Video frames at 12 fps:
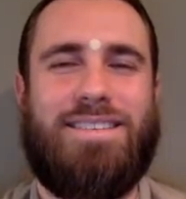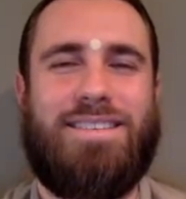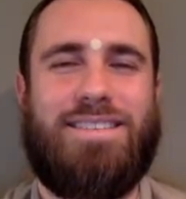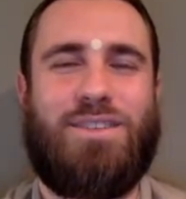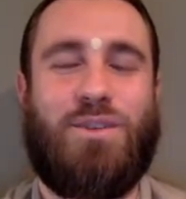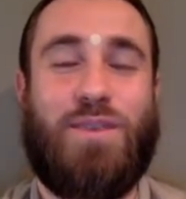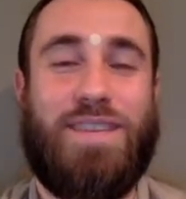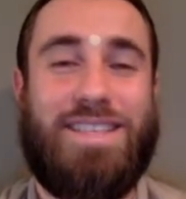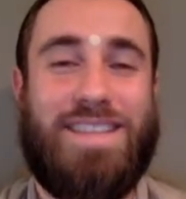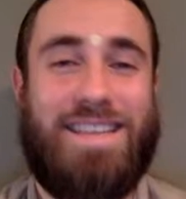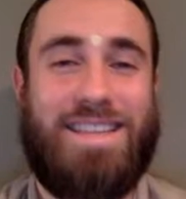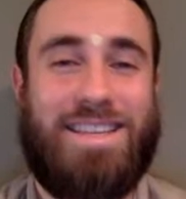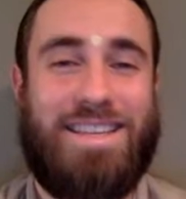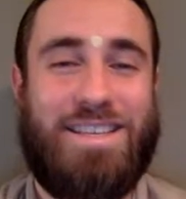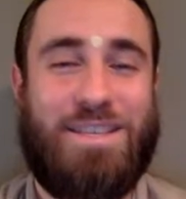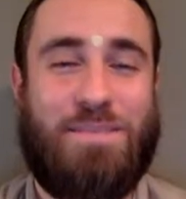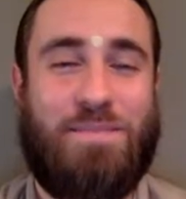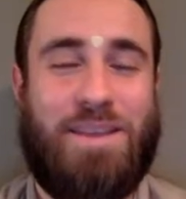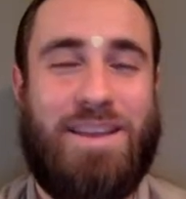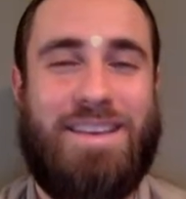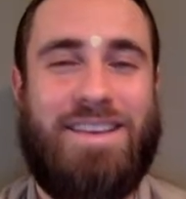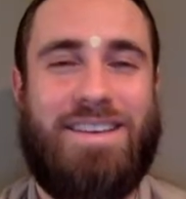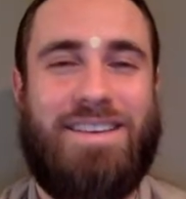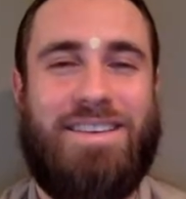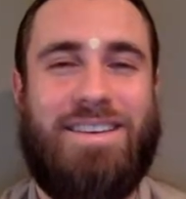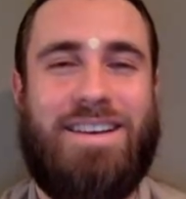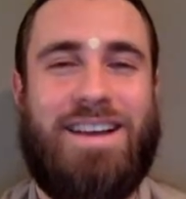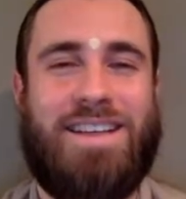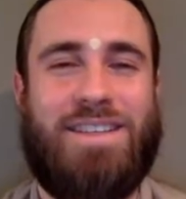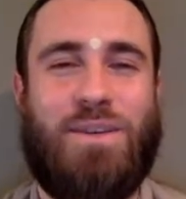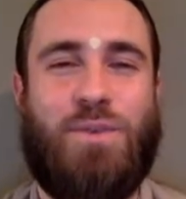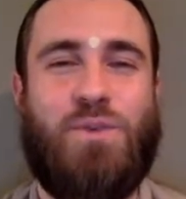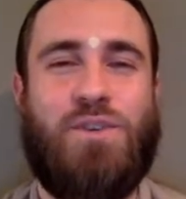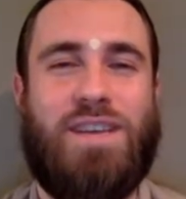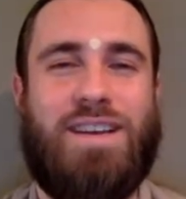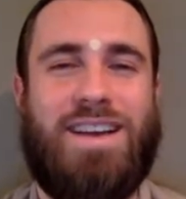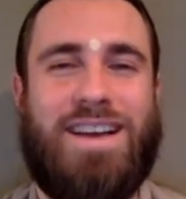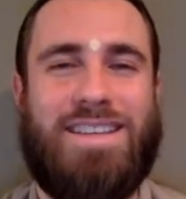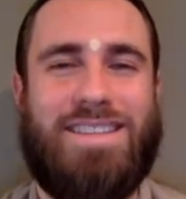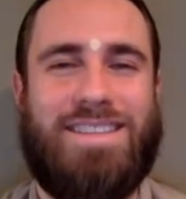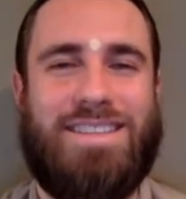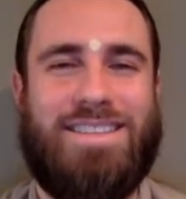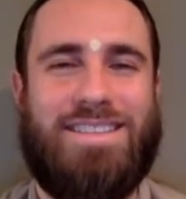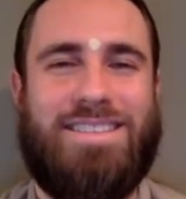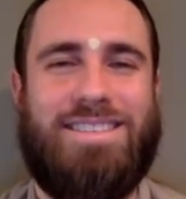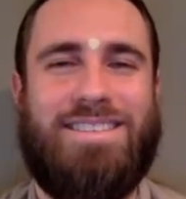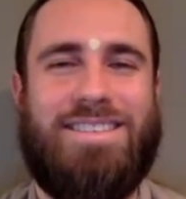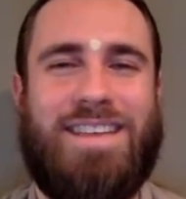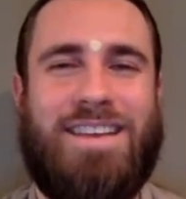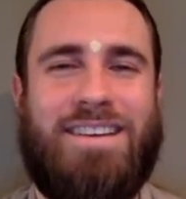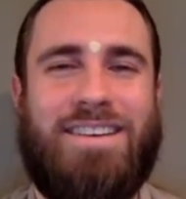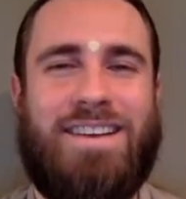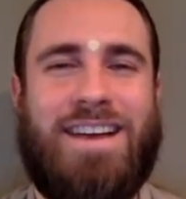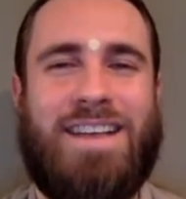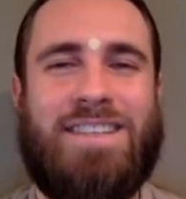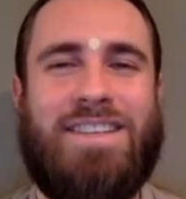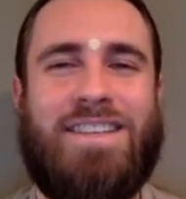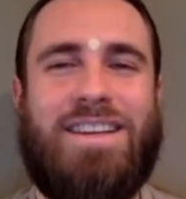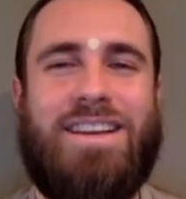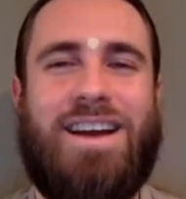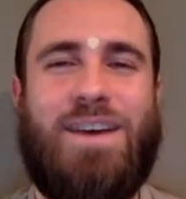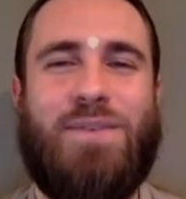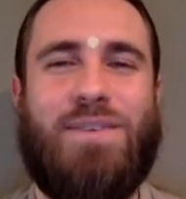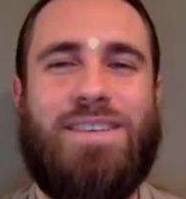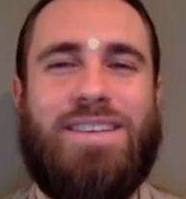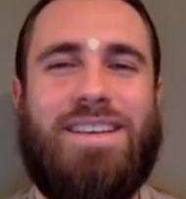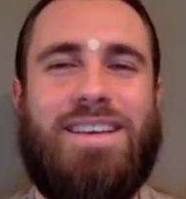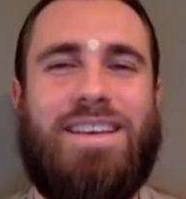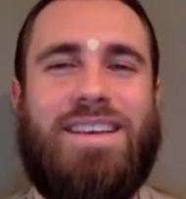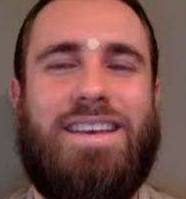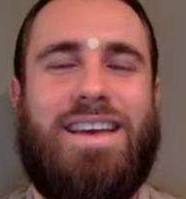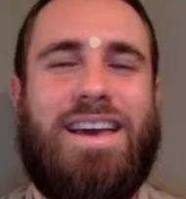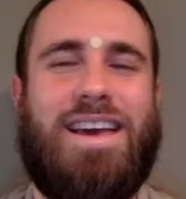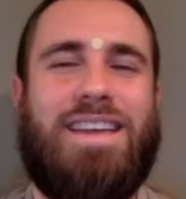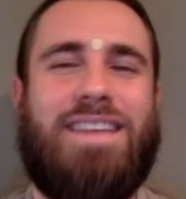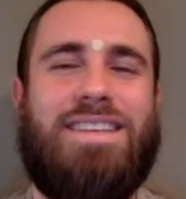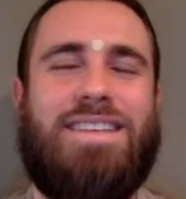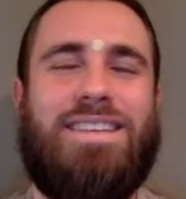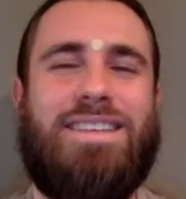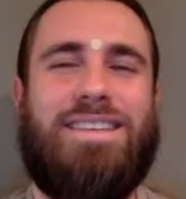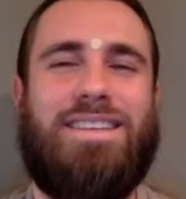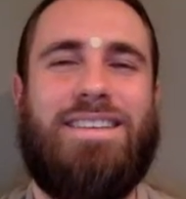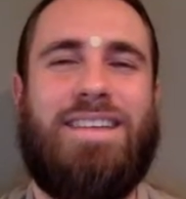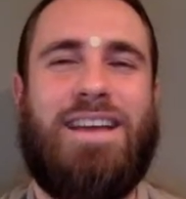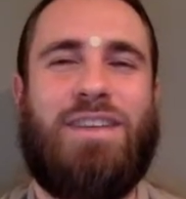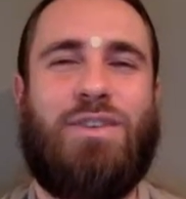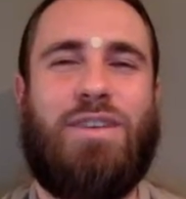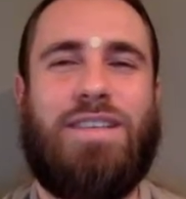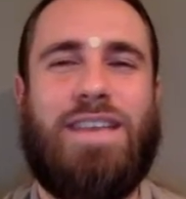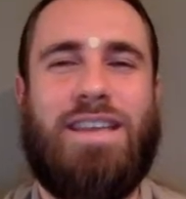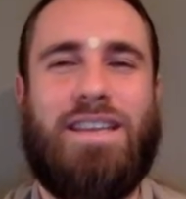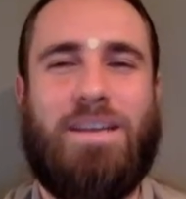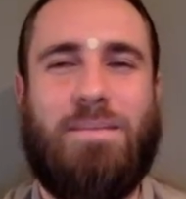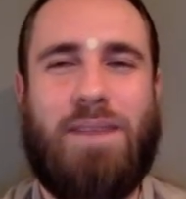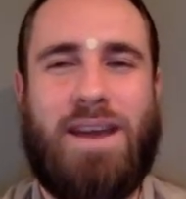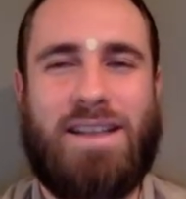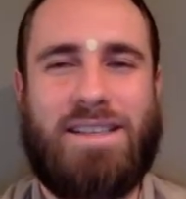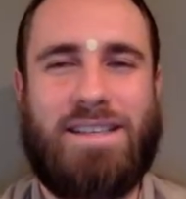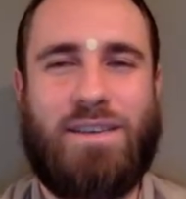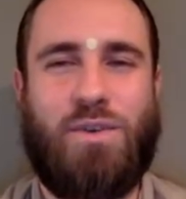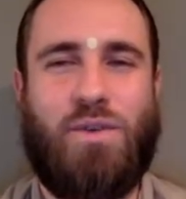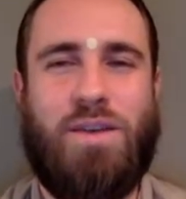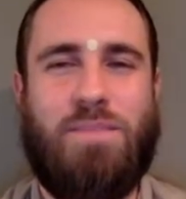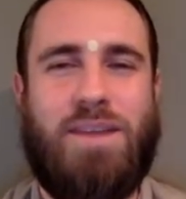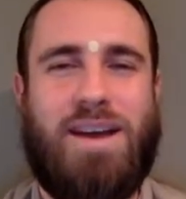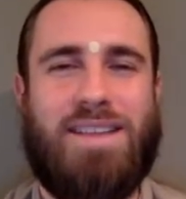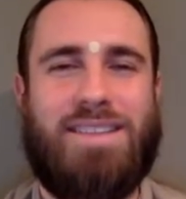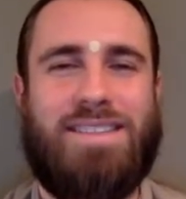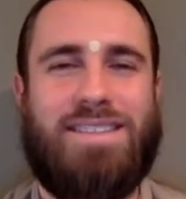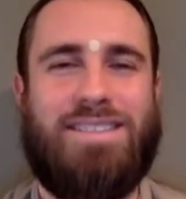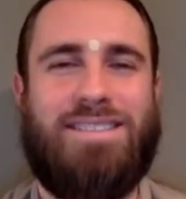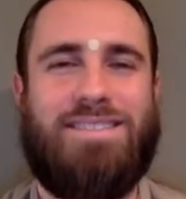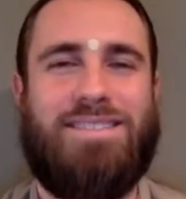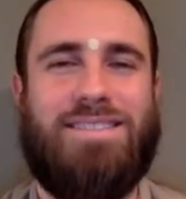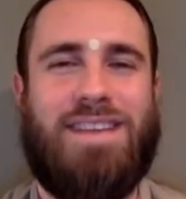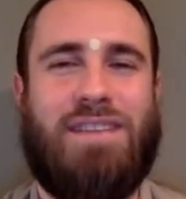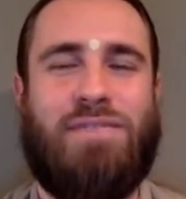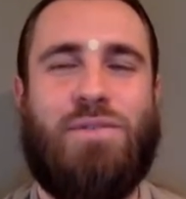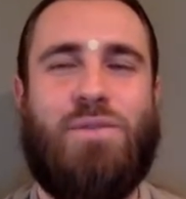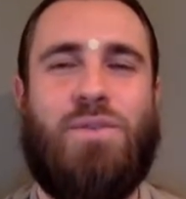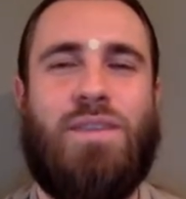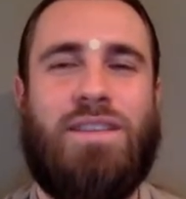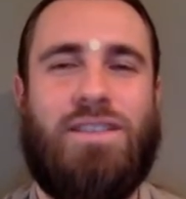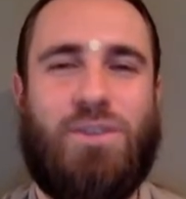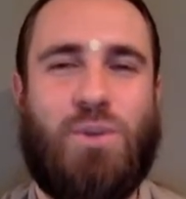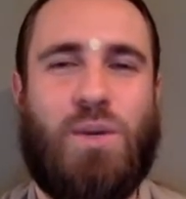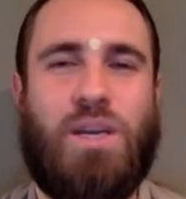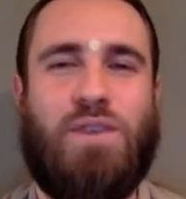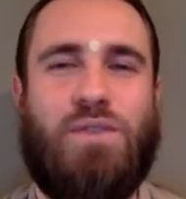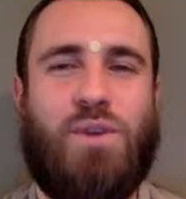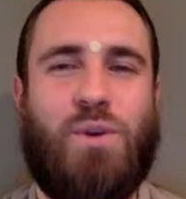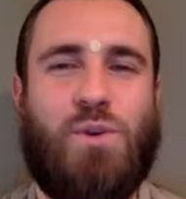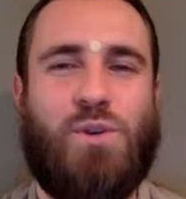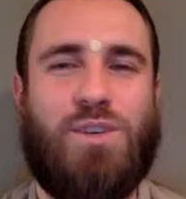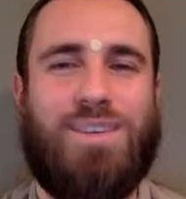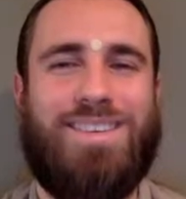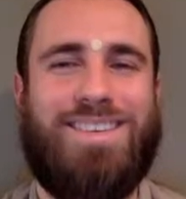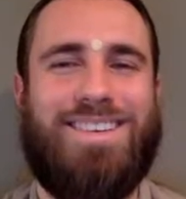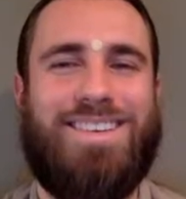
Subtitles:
So it is said that they spread the grass, the kusha grass, the sacred grass on the ground, and the asuras had their baths, their holy baths, after all that churning of the ocean.